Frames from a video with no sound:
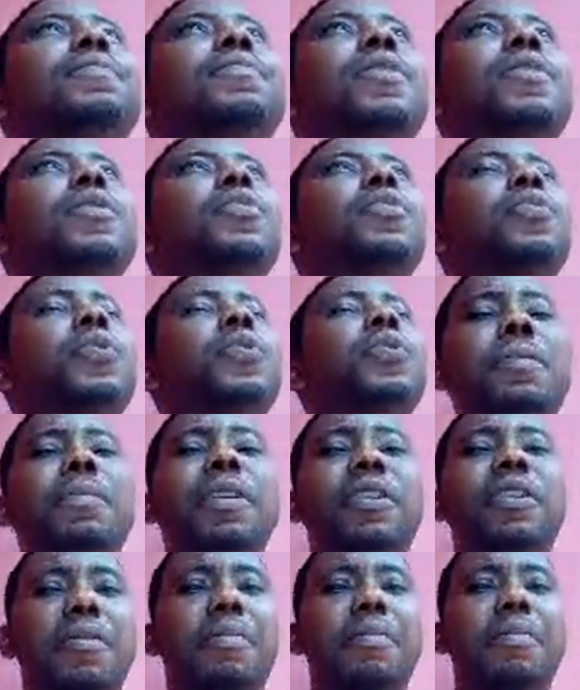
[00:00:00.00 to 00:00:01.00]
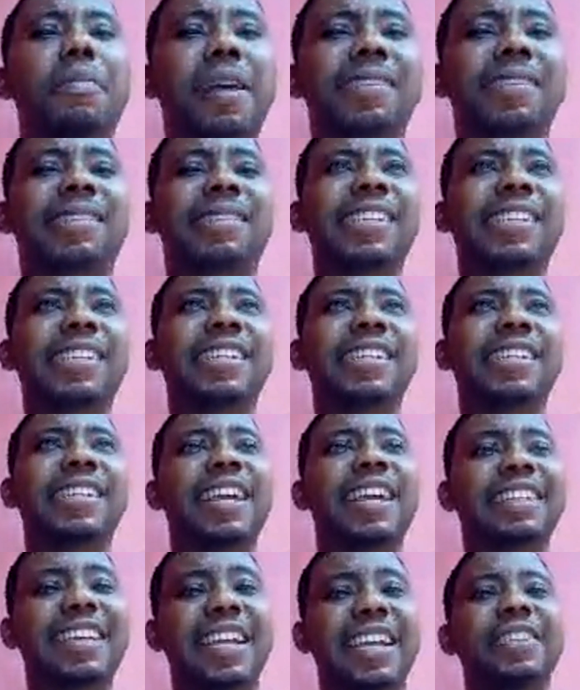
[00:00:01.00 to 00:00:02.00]
will be commencing
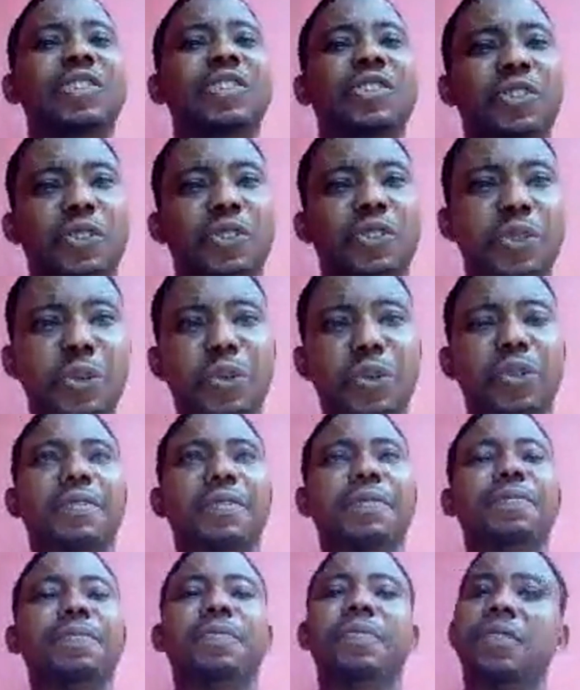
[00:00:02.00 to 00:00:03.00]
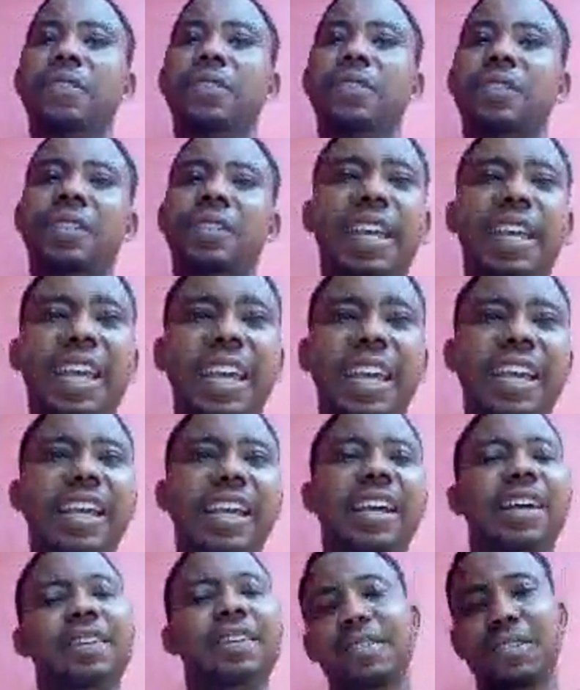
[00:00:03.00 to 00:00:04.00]
again soon.
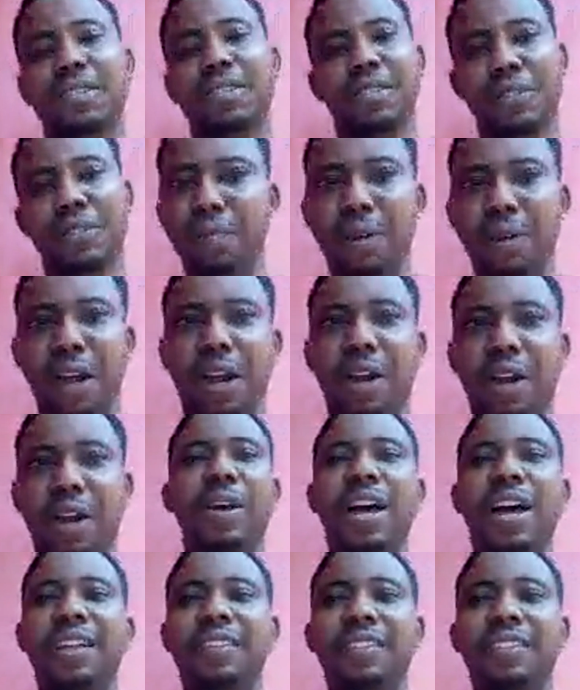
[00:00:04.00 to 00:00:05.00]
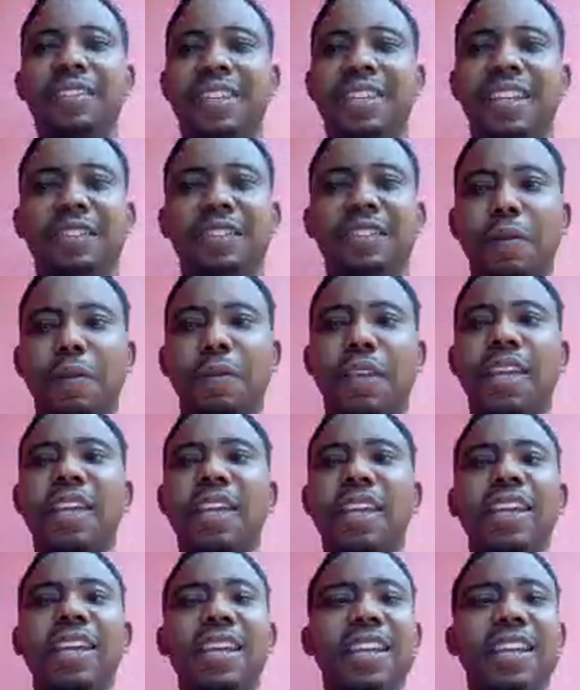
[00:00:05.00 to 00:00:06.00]
Today, tomorrow, as the case may be,
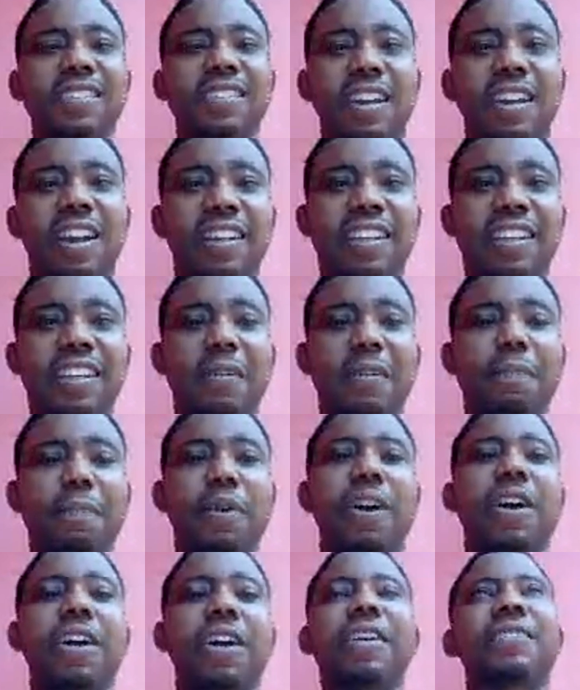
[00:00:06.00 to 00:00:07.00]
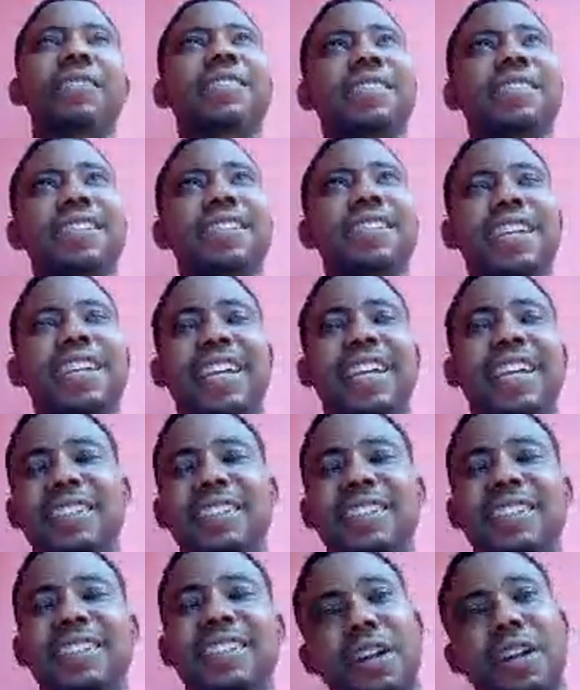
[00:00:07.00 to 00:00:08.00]
is already in the blog. Today,
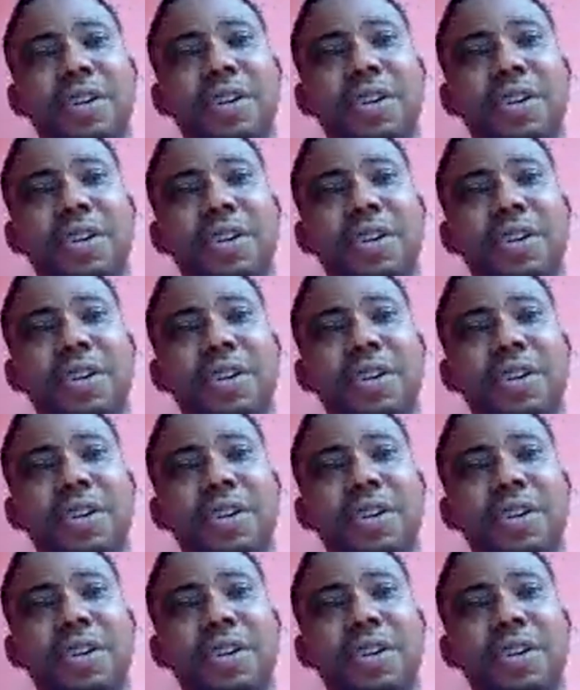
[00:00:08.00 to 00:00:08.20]
tomorrow,